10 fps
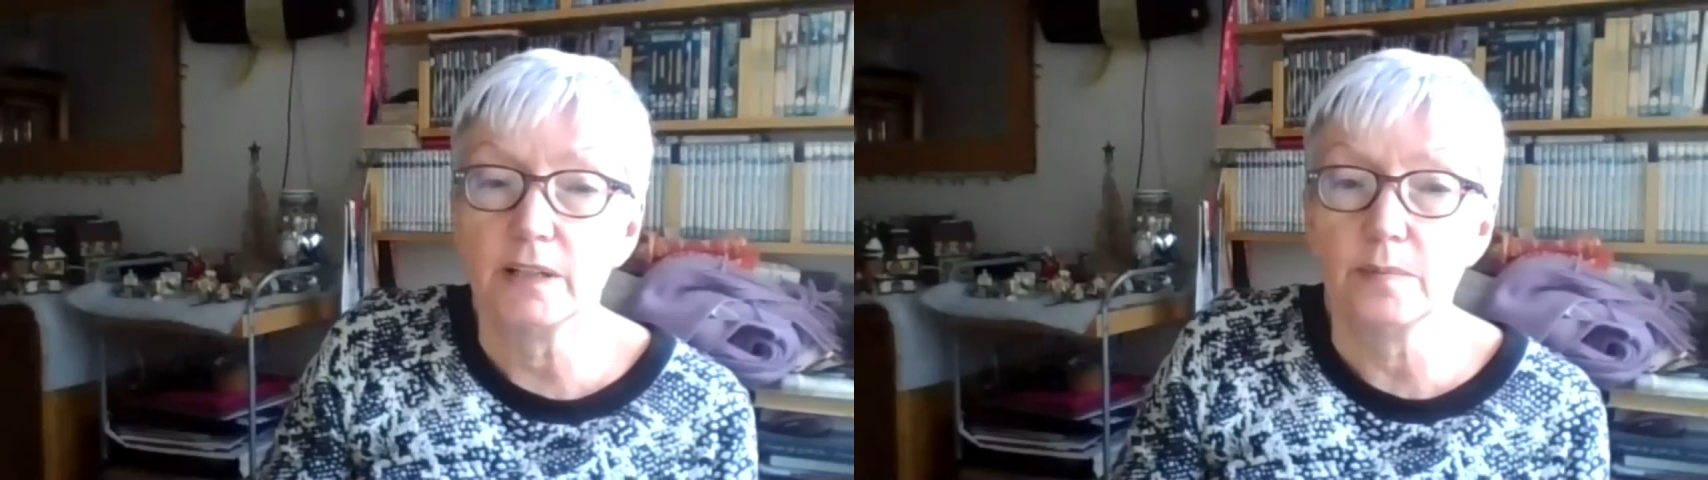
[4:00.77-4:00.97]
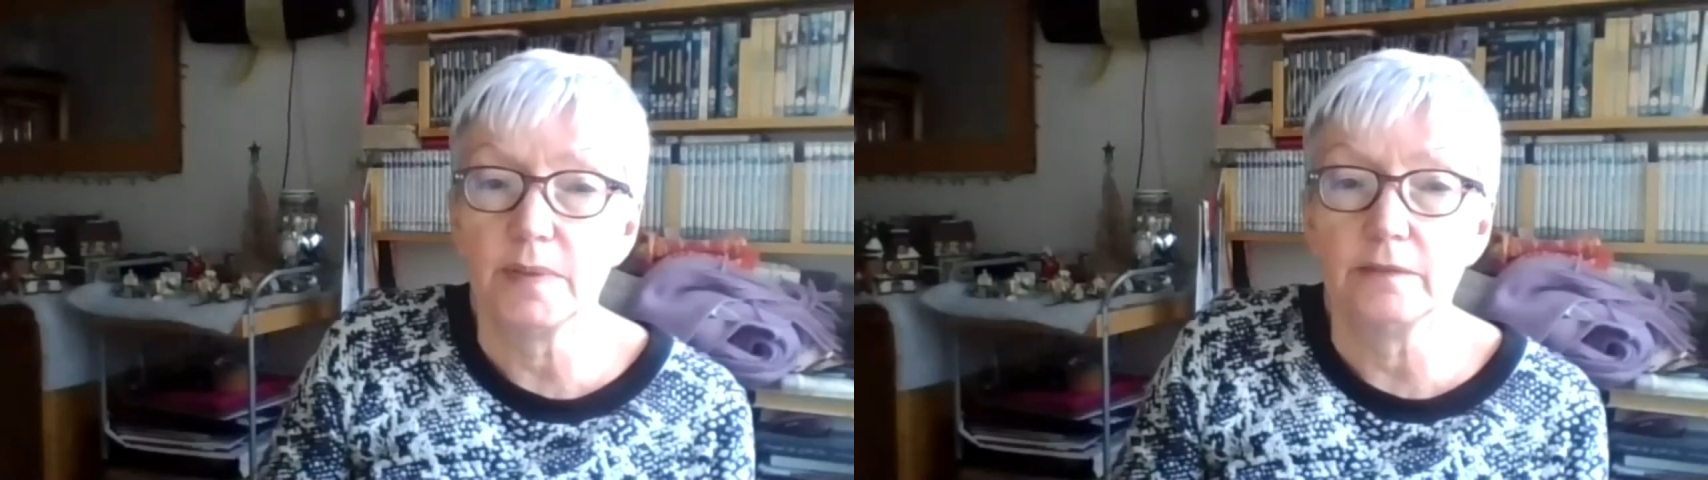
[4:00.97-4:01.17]

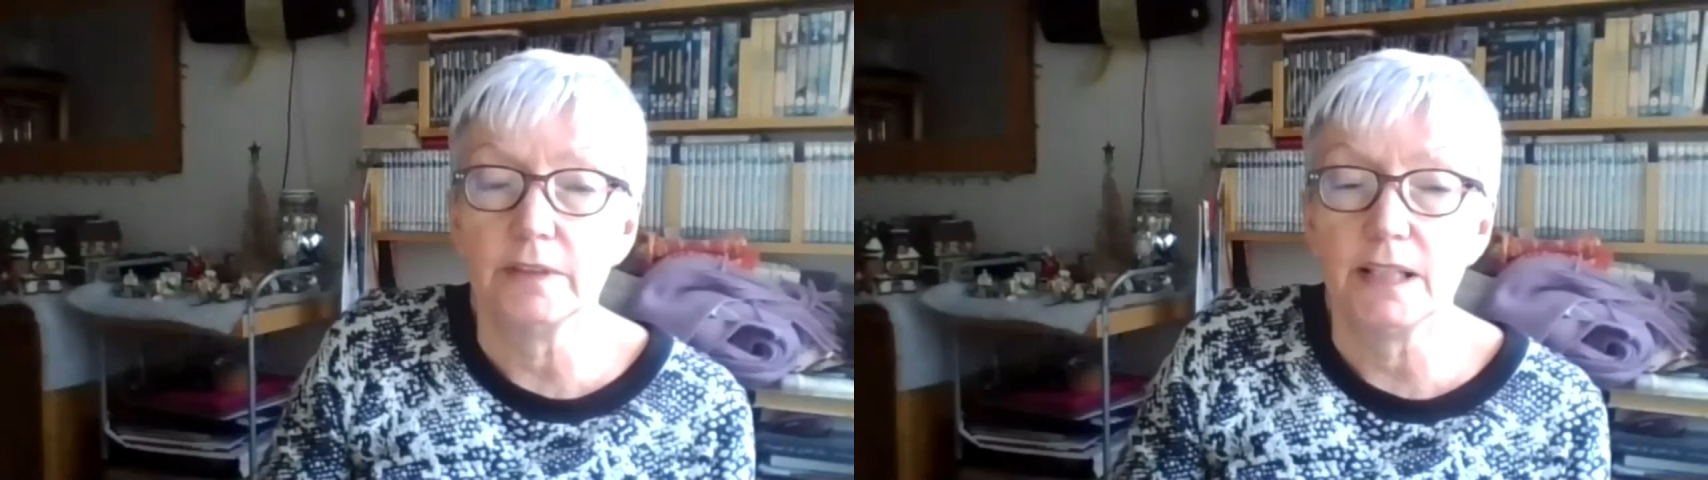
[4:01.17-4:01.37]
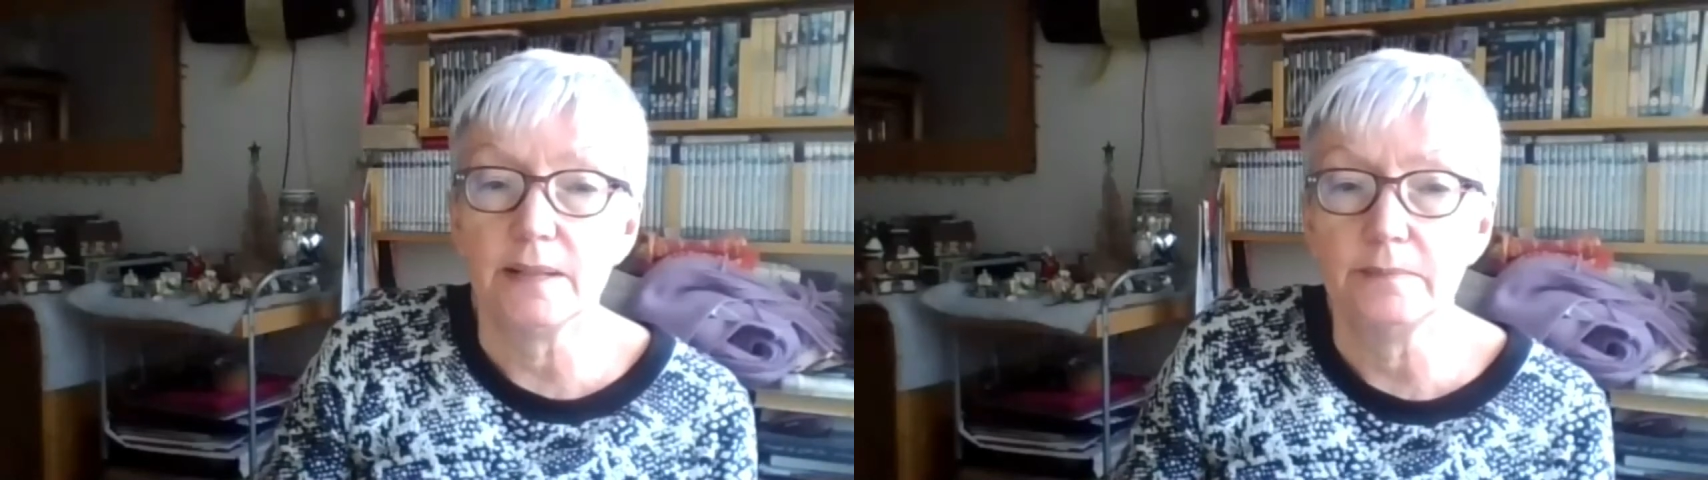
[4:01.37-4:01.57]
It'll be a
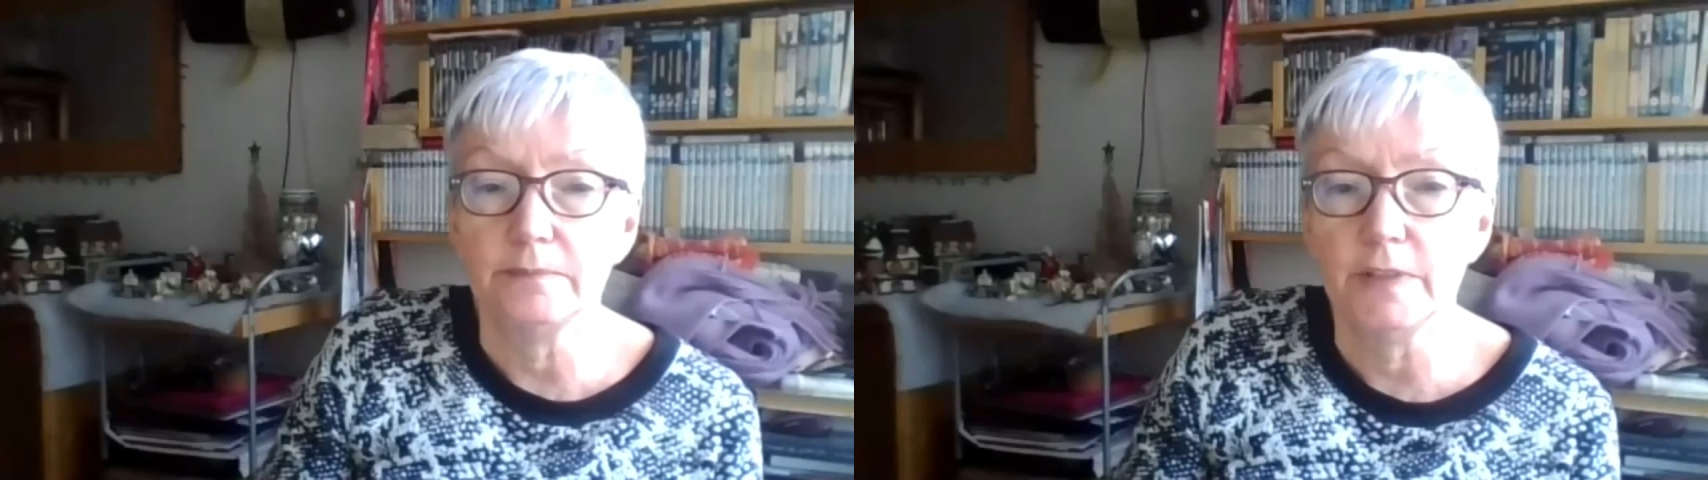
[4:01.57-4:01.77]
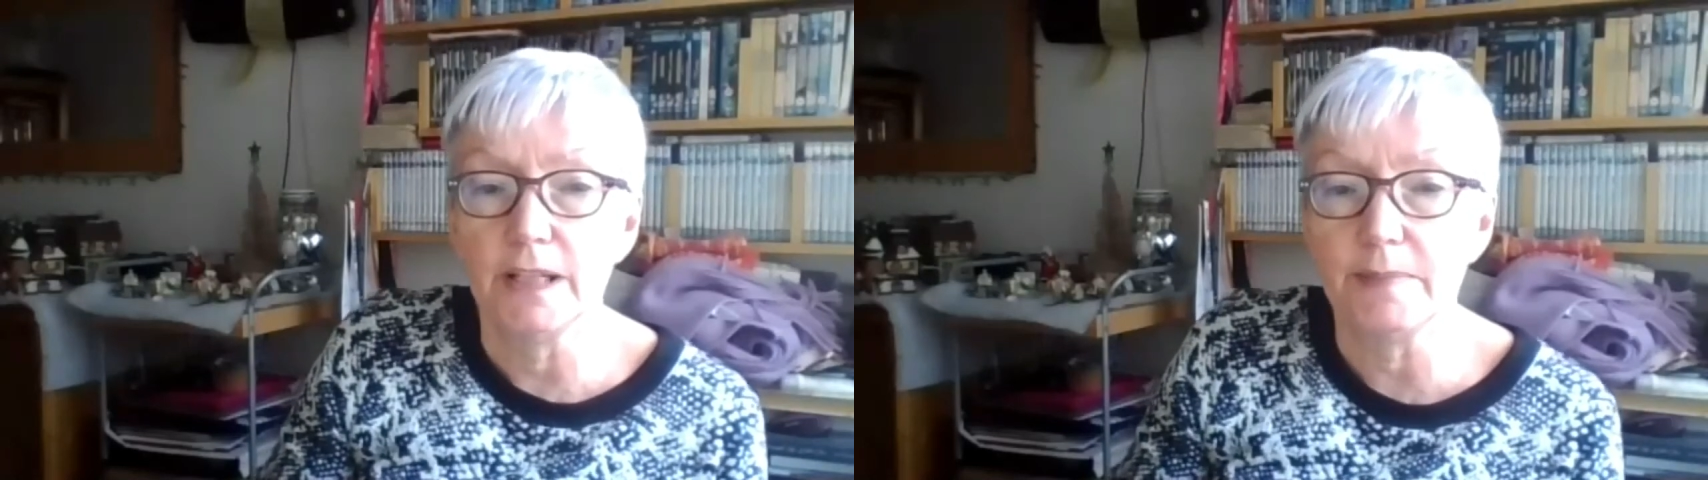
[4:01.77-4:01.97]
really,
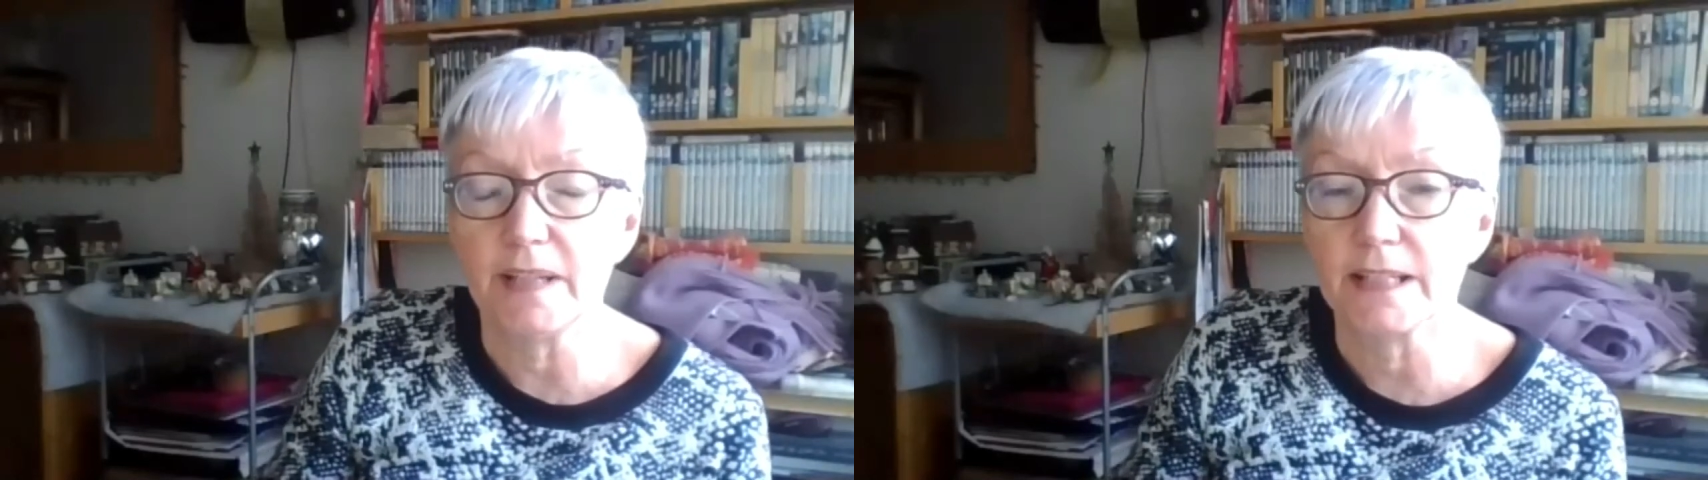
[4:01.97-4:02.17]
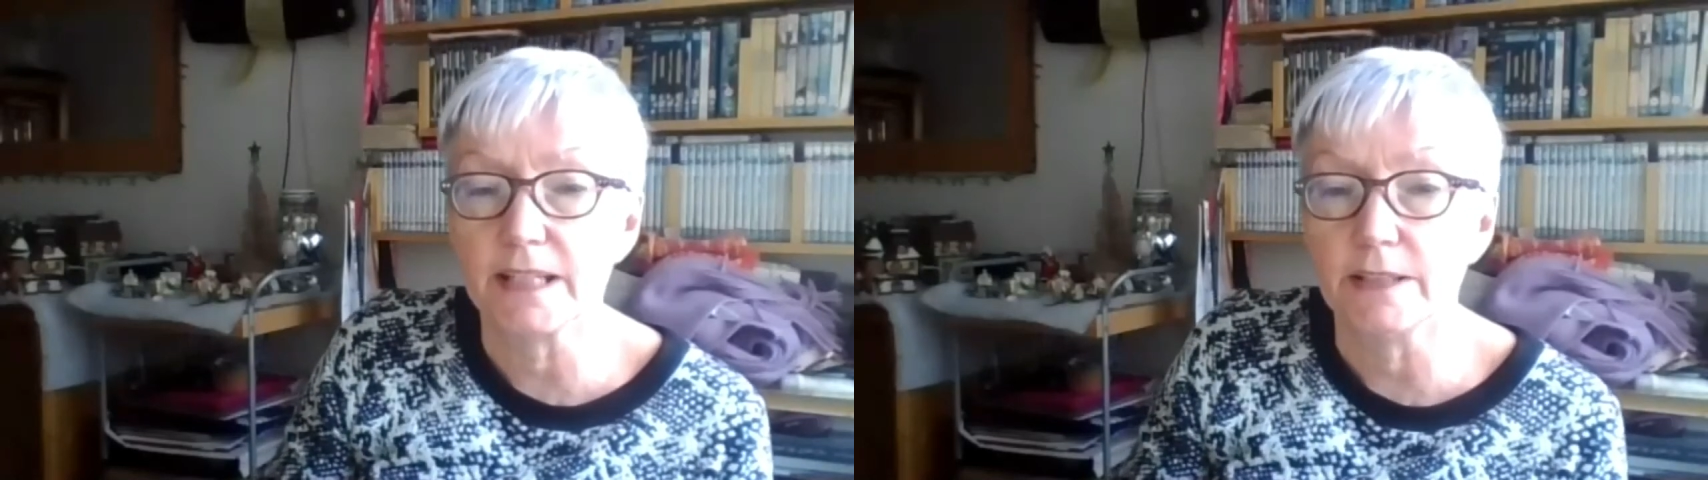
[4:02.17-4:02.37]
really
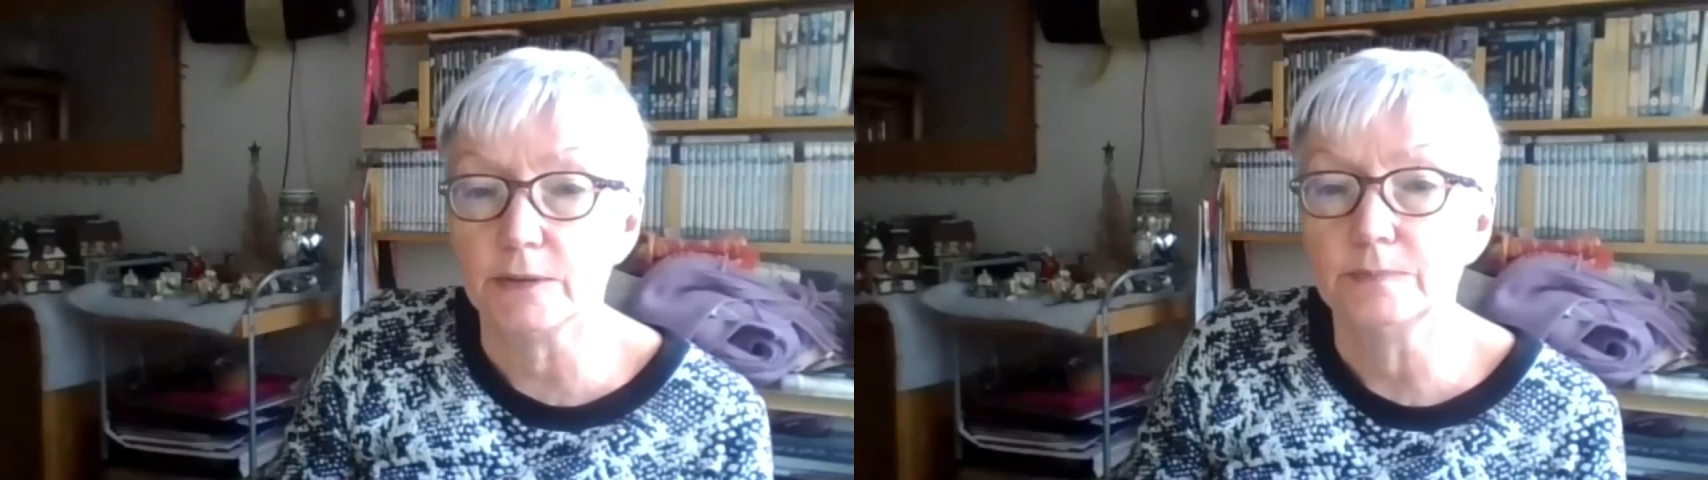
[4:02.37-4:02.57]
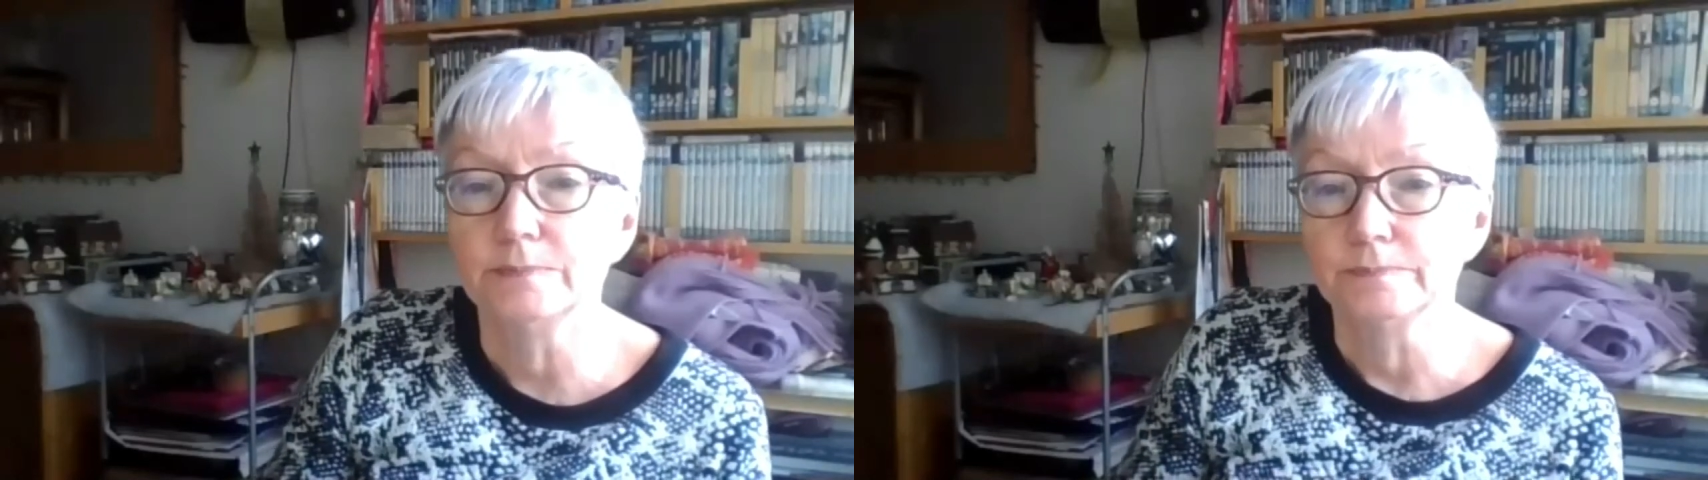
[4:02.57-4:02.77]
big deal.